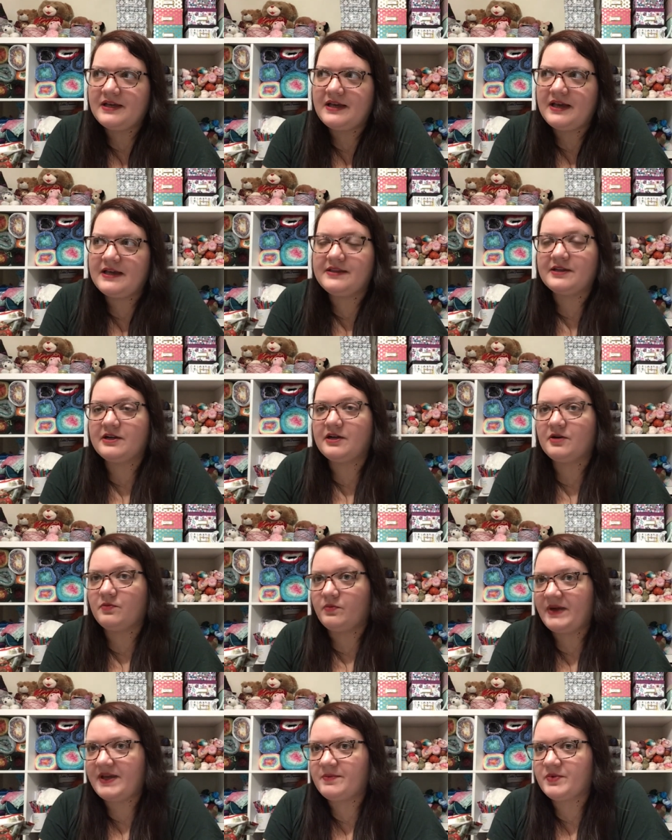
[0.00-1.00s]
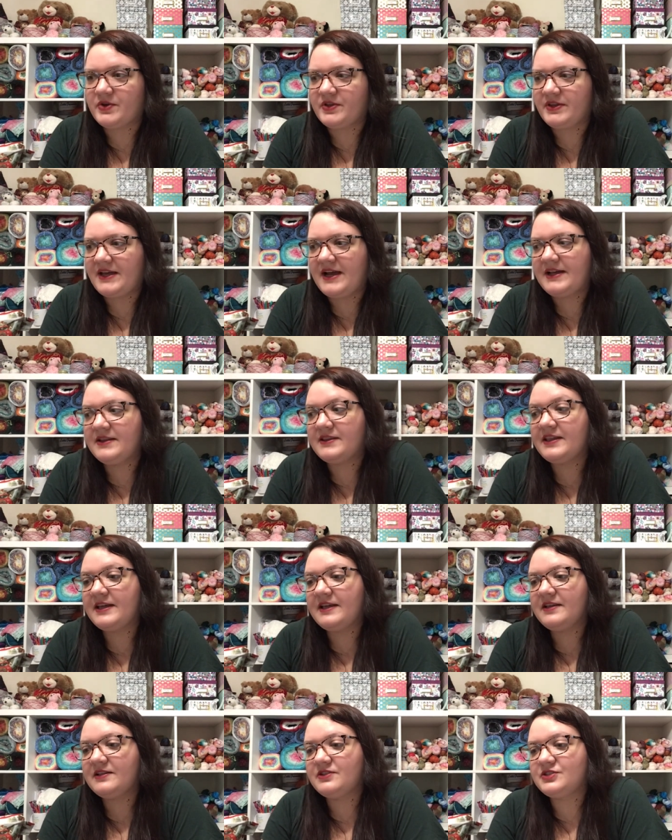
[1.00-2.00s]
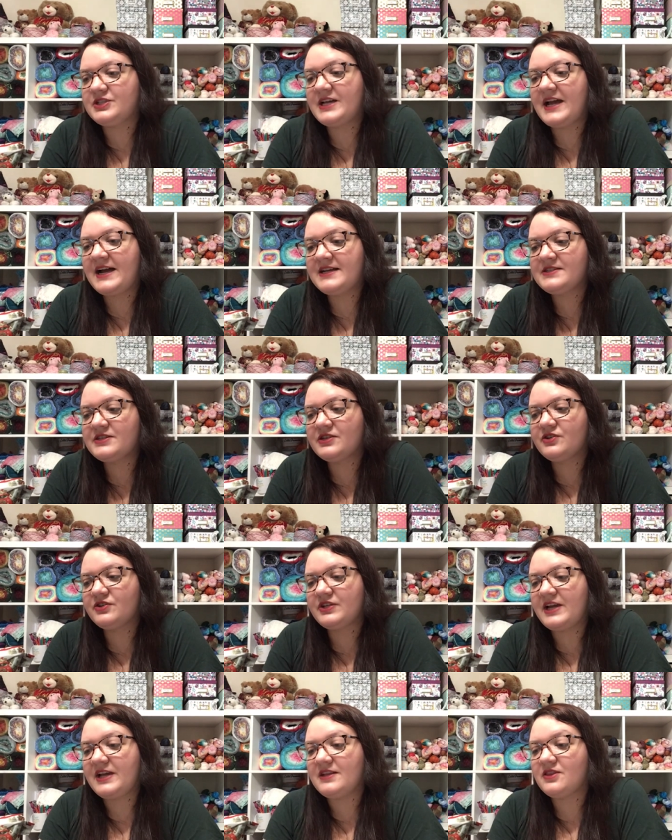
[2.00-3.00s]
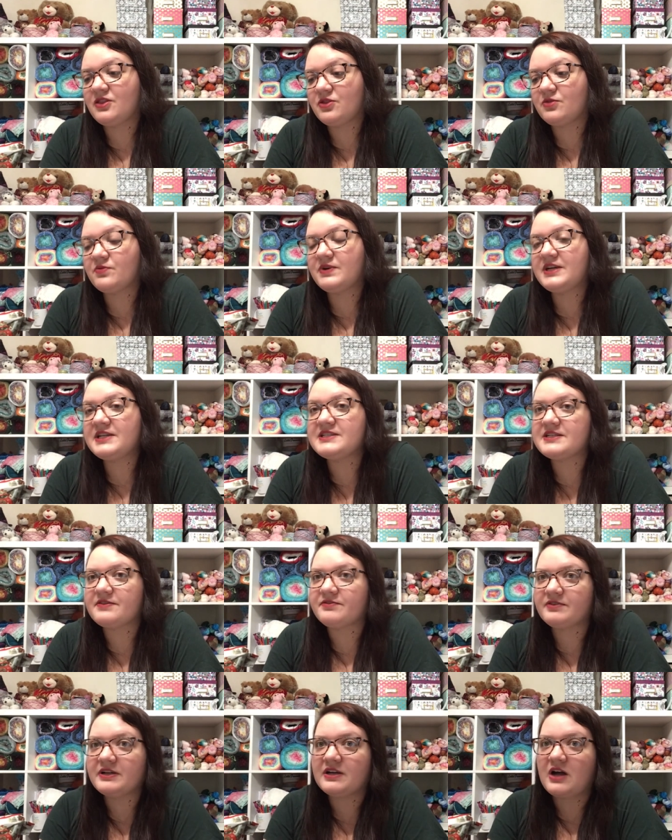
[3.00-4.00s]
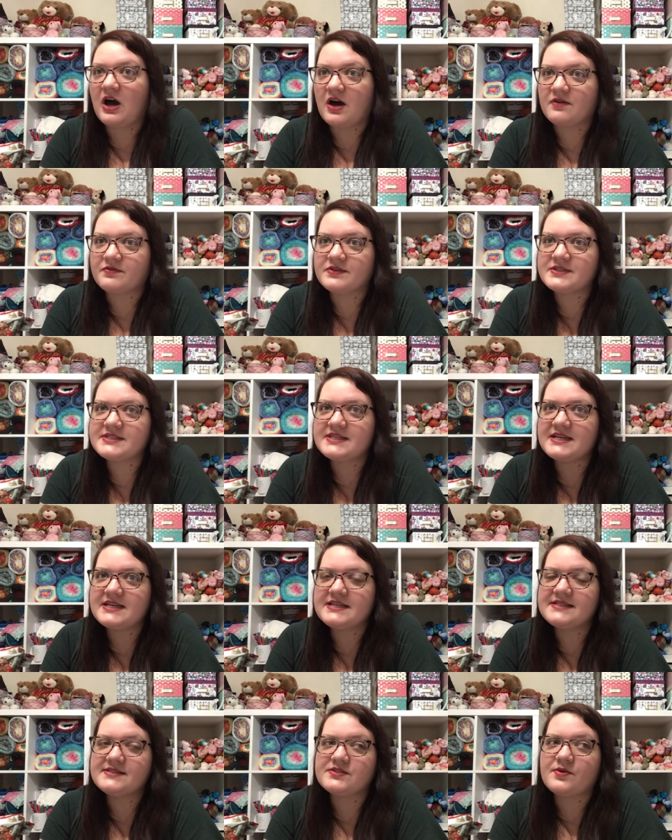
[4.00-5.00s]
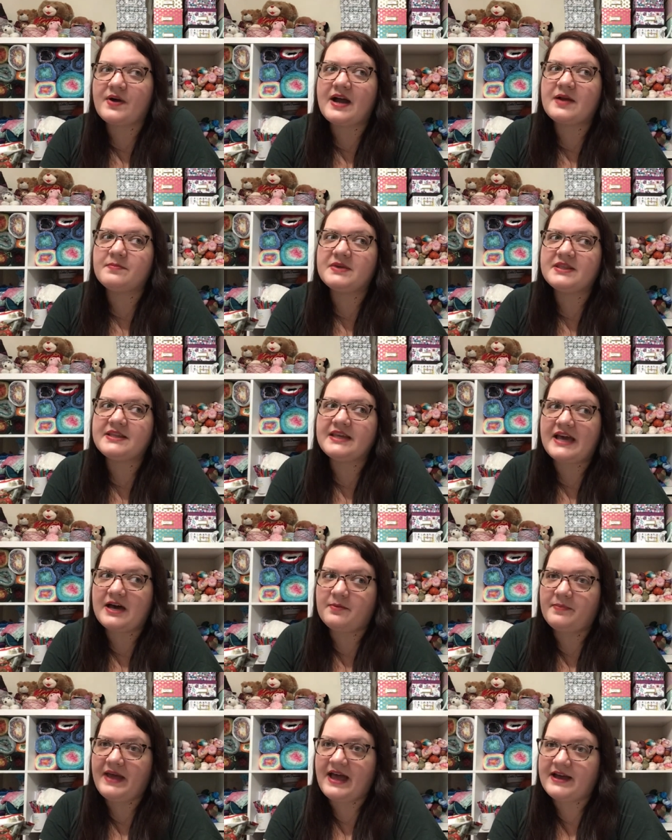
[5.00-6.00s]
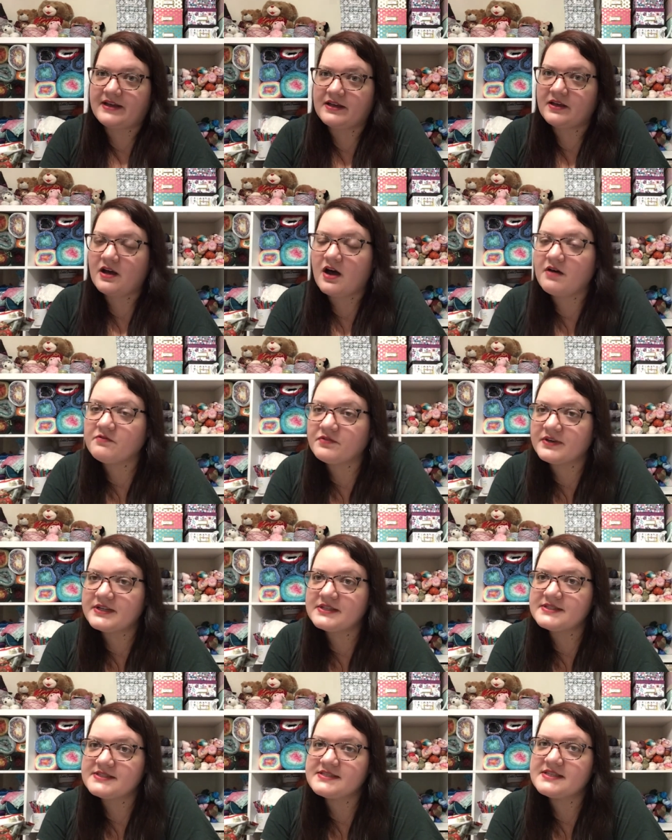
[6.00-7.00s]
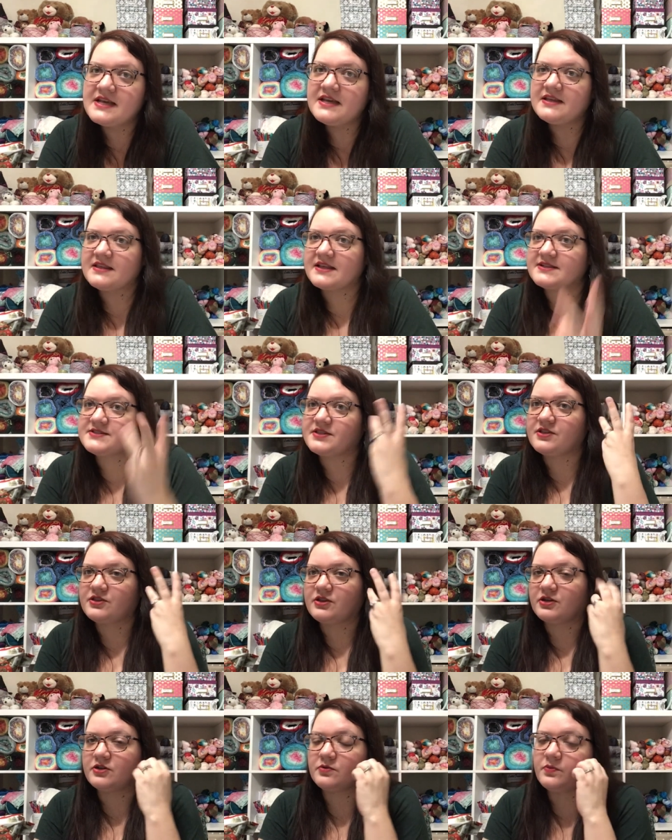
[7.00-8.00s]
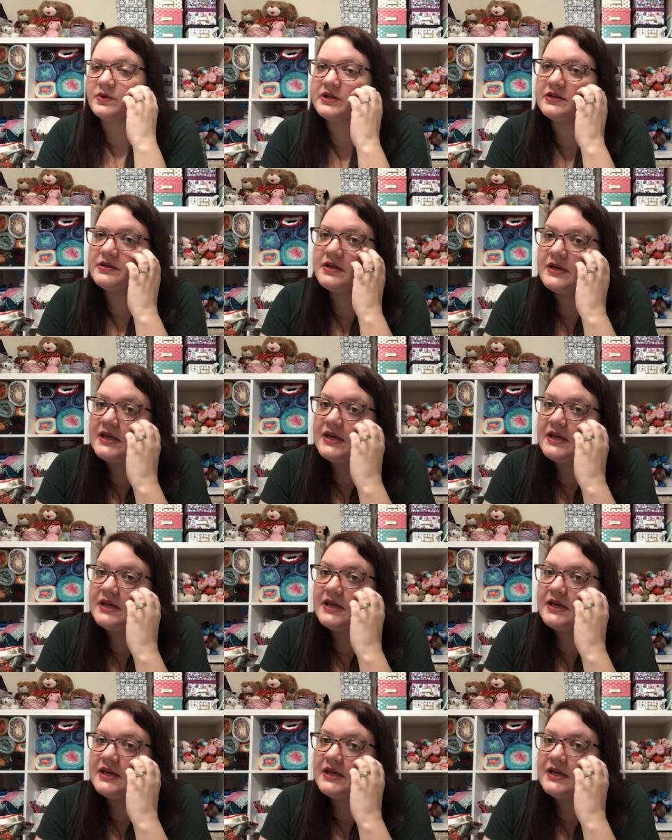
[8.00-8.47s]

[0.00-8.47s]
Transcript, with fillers: And there are way more than that. That she had to create three different conferences. So I'm in the alpaca conference. That's the third one.